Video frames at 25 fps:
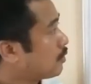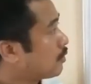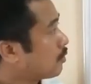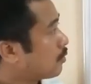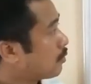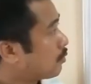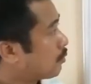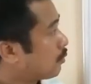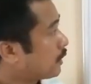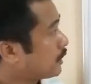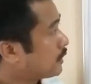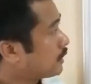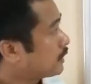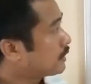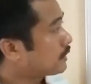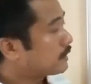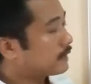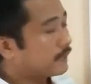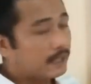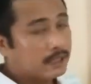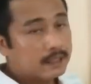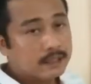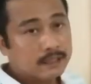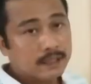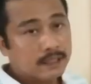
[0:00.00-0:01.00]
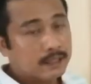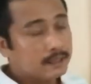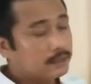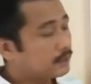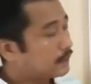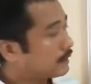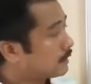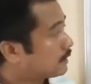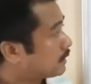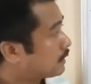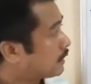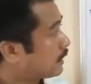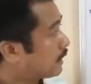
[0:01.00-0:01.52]
What it tells us
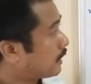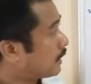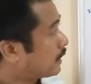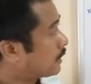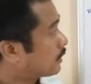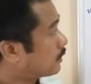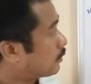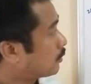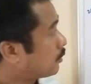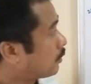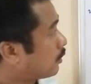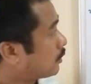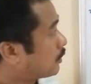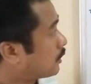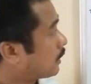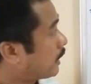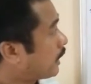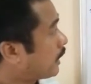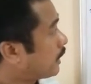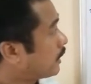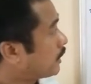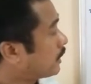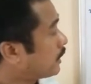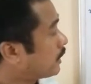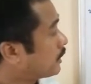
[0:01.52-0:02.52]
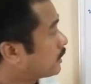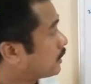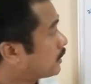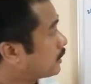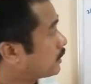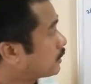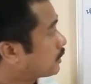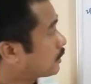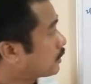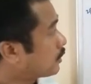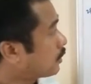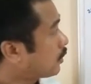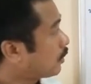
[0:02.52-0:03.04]
is that on
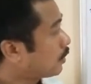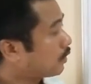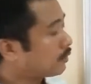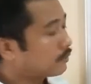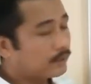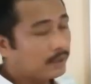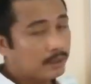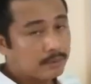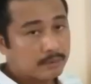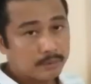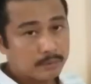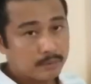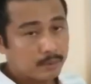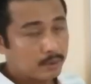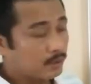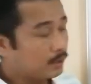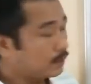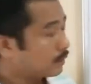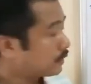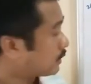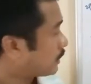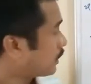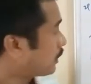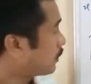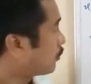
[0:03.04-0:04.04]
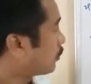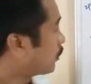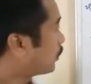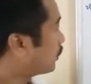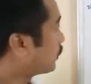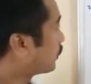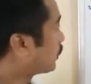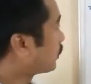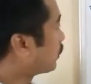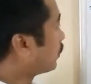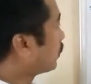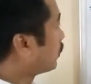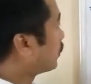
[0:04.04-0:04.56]
ionization of carbon monoxide
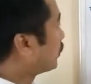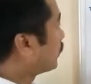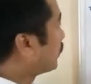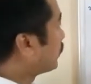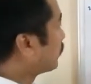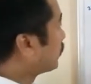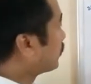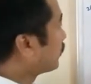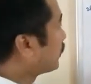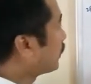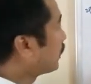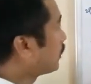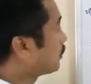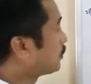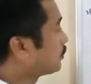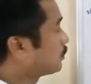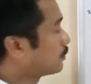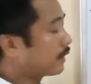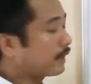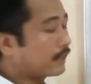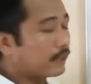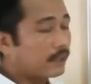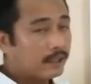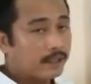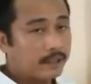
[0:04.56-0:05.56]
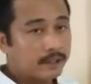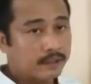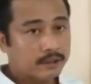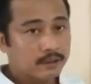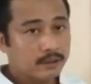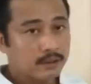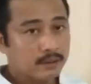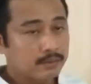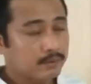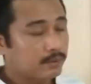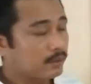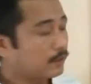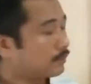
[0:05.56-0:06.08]
molecule or removal of one
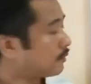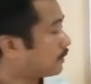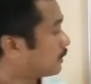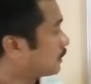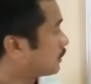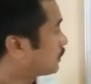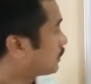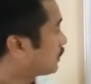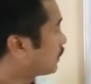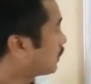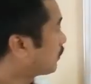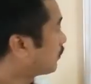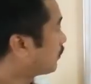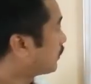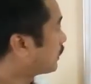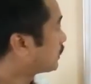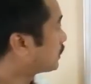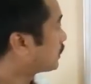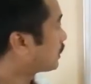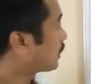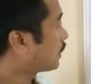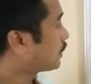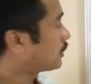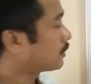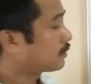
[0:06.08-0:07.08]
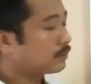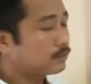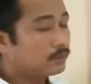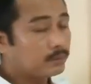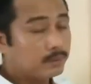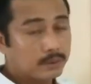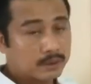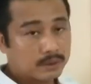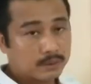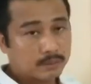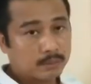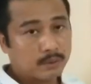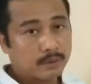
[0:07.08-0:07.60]
electron from this sigma star
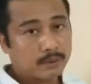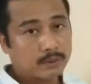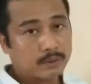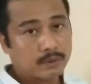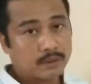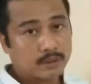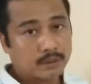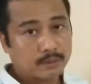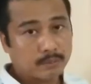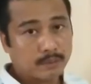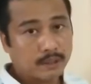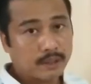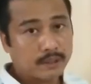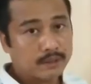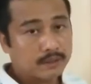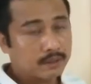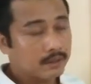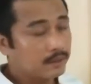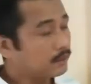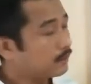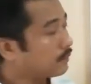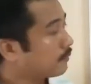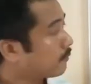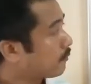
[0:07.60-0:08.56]
2s molecular orbital,